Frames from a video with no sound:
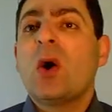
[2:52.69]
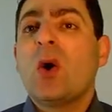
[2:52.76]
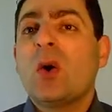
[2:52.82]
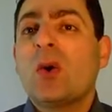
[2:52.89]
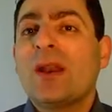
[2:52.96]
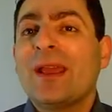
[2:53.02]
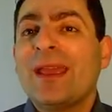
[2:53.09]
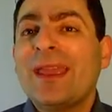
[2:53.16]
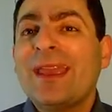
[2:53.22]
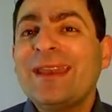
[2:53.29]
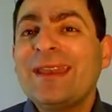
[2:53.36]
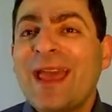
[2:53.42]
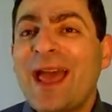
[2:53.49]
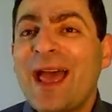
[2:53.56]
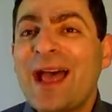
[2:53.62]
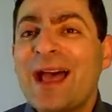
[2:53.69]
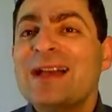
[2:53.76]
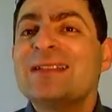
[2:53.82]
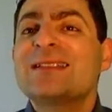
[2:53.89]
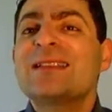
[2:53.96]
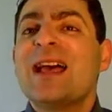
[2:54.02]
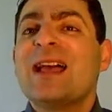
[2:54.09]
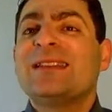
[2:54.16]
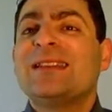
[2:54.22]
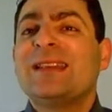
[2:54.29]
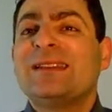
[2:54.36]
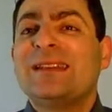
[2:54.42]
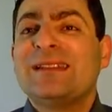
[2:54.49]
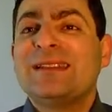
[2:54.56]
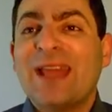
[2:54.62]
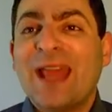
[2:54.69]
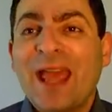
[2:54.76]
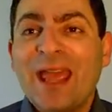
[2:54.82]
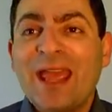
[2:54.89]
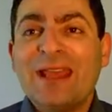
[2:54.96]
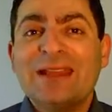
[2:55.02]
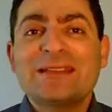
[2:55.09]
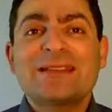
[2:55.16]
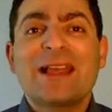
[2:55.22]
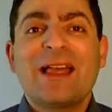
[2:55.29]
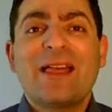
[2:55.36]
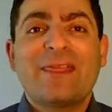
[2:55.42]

or enhance the details